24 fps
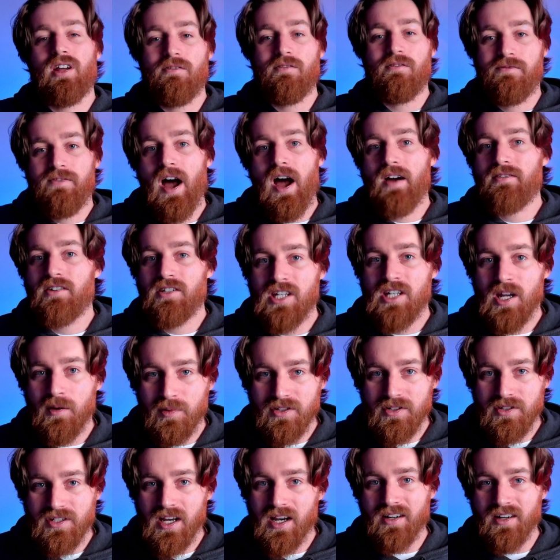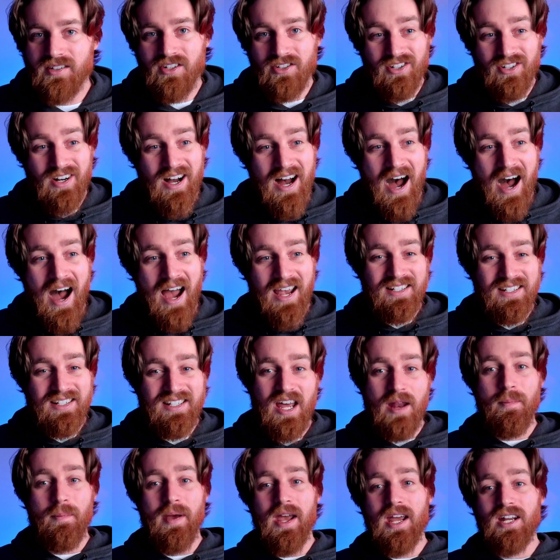at 5 to 10% because these are high
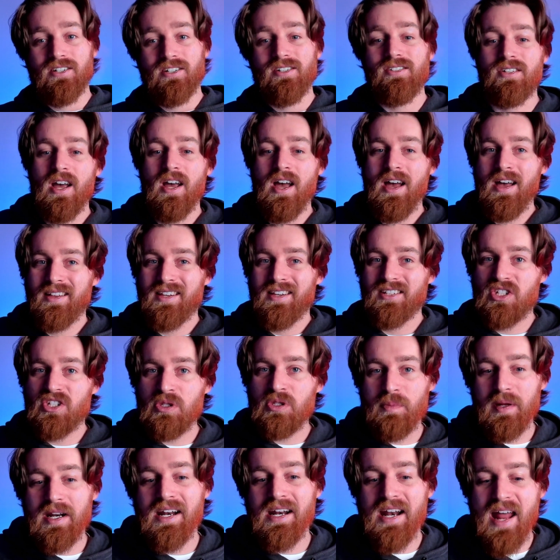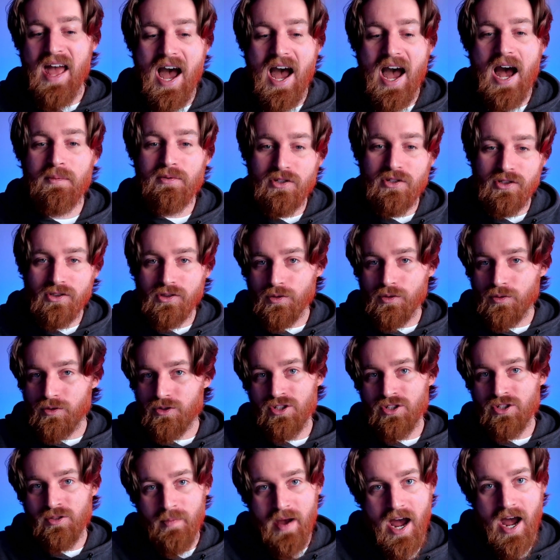intent pages. This has been an absolute
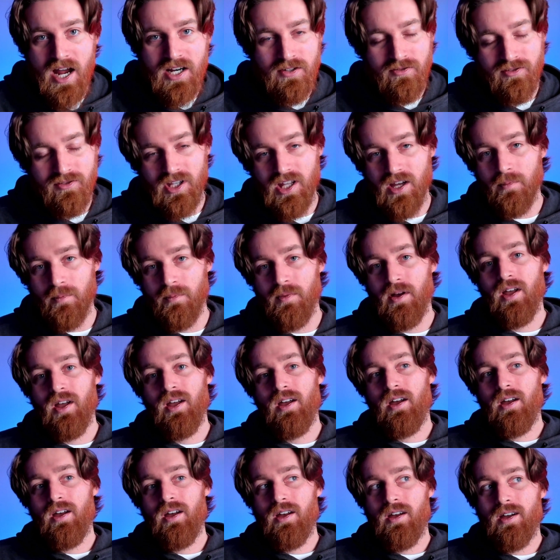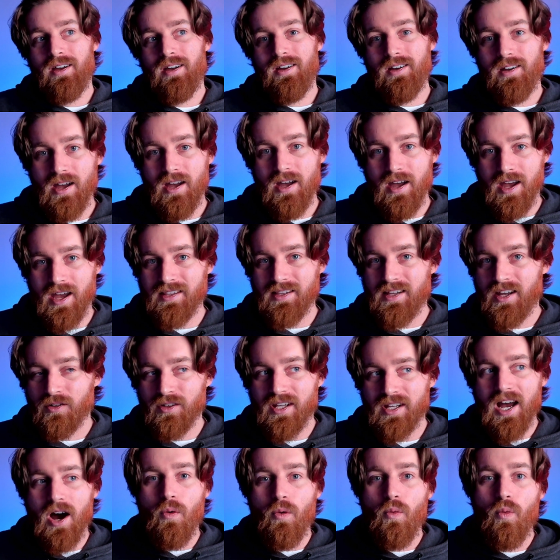smash for them. And they only
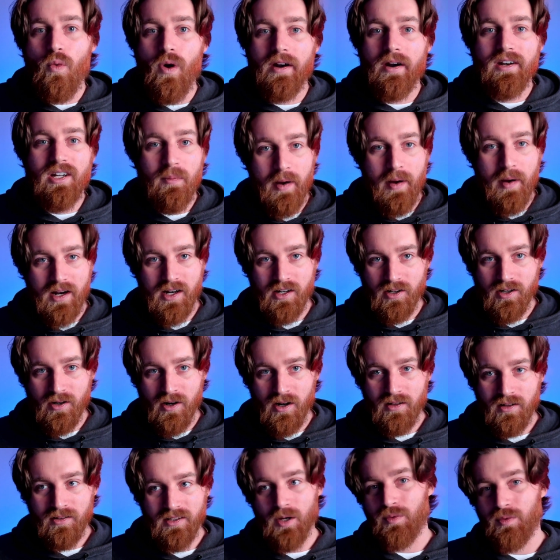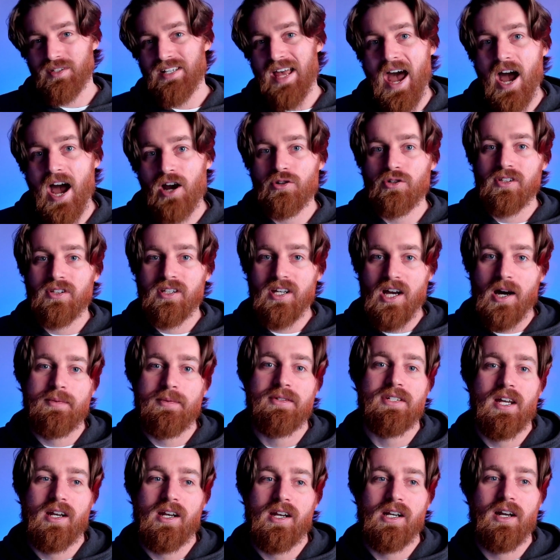got one competitor that was actually
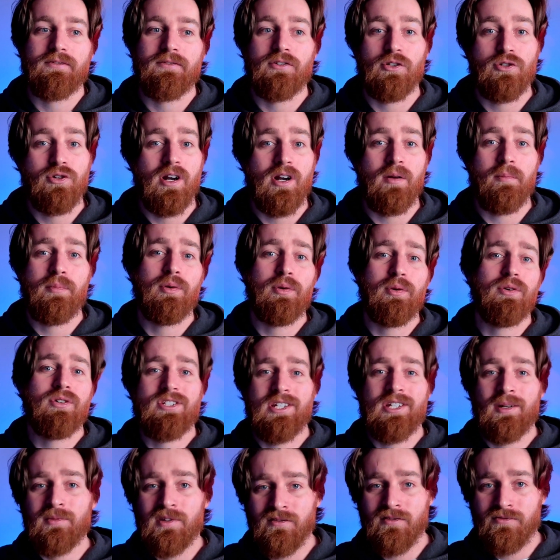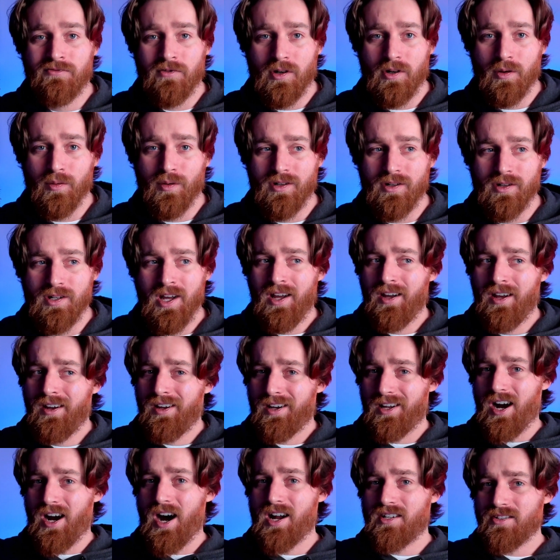upset enough to try to push something forward.
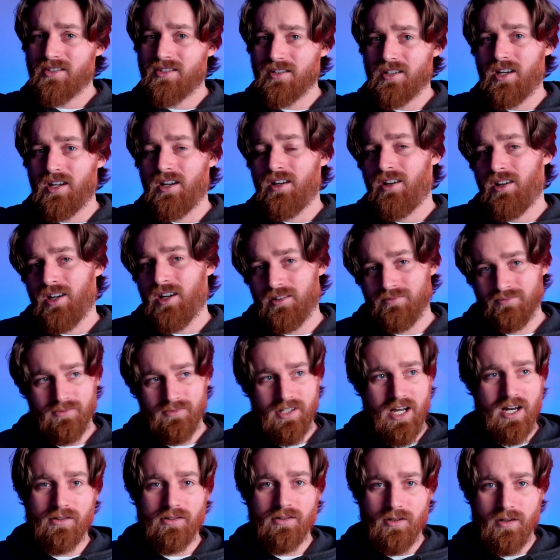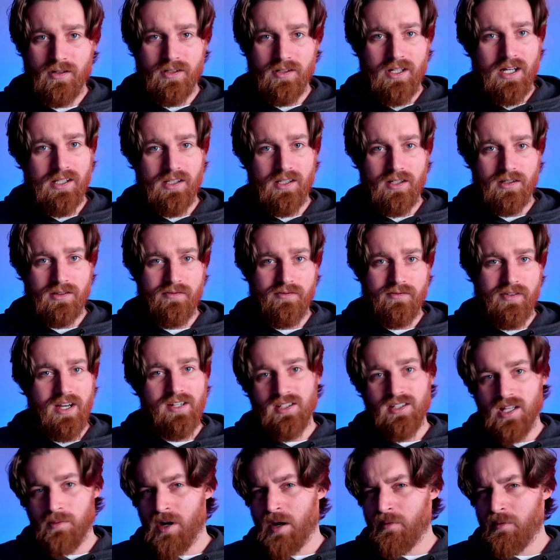And honestly, not a lawyer, not legal advice,
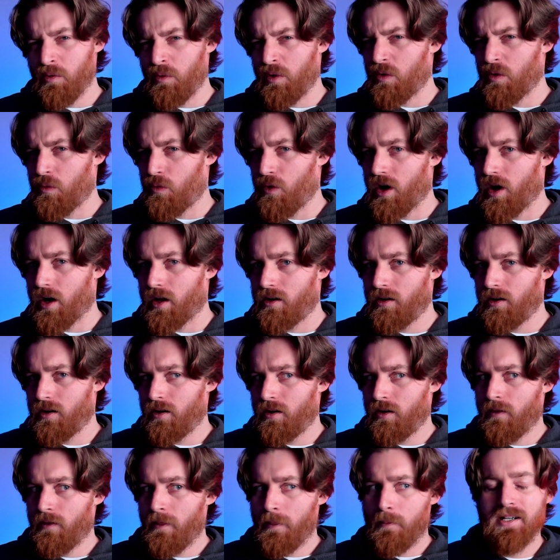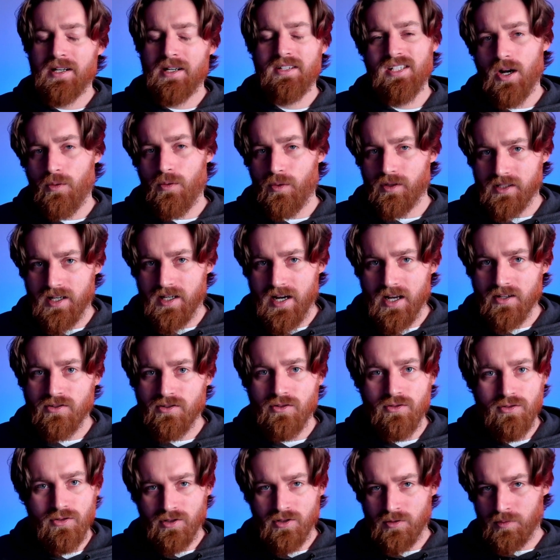they probably would have won, but it's not worth the hassle.
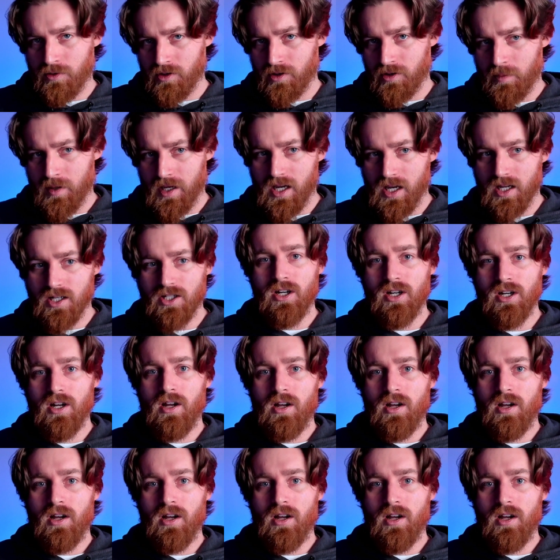So just pull the page.